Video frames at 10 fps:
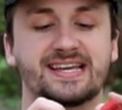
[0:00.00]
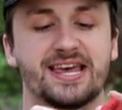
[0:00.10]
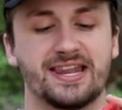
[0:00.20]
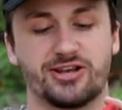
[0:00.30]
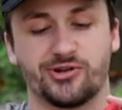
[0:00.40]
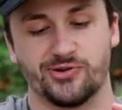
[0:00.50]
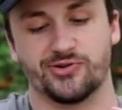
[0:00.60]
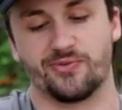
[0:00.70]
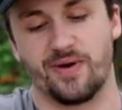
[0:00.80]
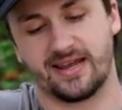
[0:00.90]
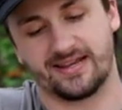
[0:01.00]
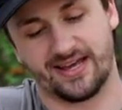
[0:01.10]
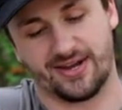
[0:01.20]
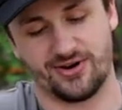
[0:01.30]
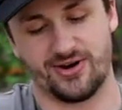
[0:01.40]
did include the
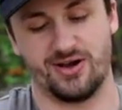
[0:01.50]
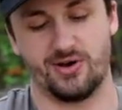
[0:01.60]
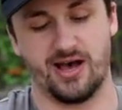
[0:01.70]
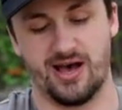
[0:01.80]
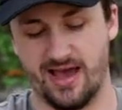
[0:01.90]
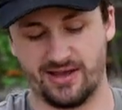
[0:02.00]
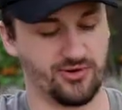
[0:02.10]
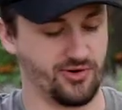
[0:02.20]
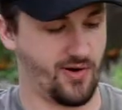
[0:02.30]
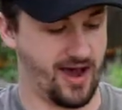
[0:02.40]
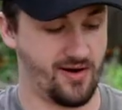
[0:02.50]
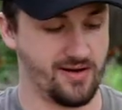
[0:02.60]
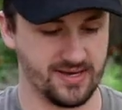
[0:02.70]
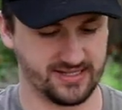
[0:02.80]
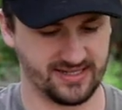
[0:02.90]
regulator. I don't know how
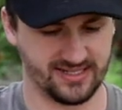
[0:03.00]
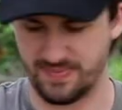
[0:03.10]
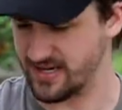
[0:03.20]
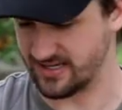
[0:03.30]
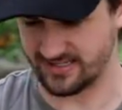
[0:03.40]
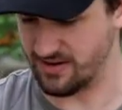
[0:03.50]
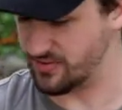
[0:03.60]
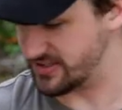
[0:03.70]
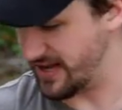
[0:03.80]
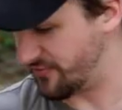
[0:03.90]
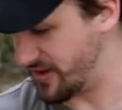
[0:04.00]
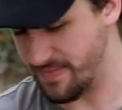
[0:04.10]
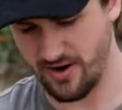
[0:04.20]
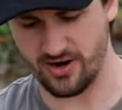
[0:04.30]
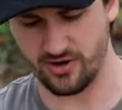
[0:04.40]
I missed this, because it was definitely
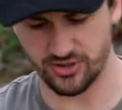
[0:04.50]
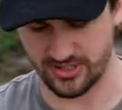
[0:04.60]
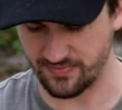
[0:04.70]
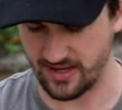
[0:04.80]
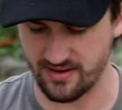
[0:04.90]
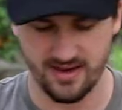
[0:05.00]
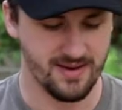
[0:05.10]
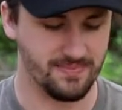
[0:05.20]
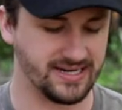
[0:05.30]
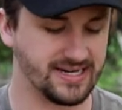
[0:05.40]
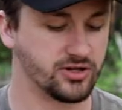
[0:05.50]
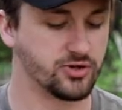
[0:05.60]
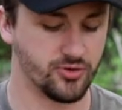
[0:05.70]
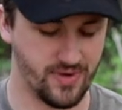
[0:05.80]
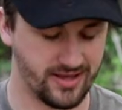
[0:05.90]
buried under something, but he did
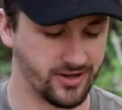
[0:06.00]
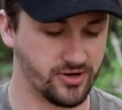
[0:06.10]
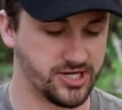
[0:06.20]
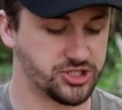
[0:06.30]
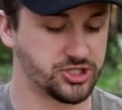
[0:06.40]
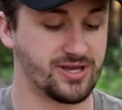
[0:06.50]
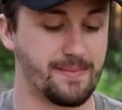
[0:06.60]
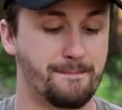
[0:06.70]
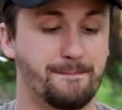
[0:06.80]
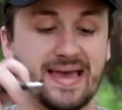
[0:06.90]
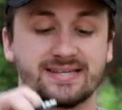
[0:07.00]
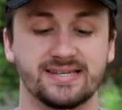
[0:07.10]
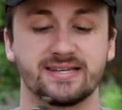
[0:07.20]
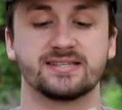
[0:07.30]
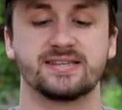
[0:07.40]
include the regulator. It is just a
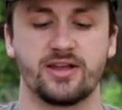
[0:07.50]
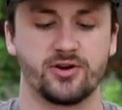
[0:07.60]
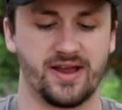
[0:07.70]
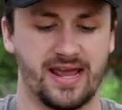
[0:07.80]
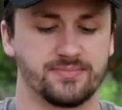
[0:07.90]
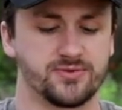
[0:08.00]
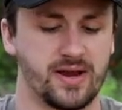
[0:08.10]
basic standard amped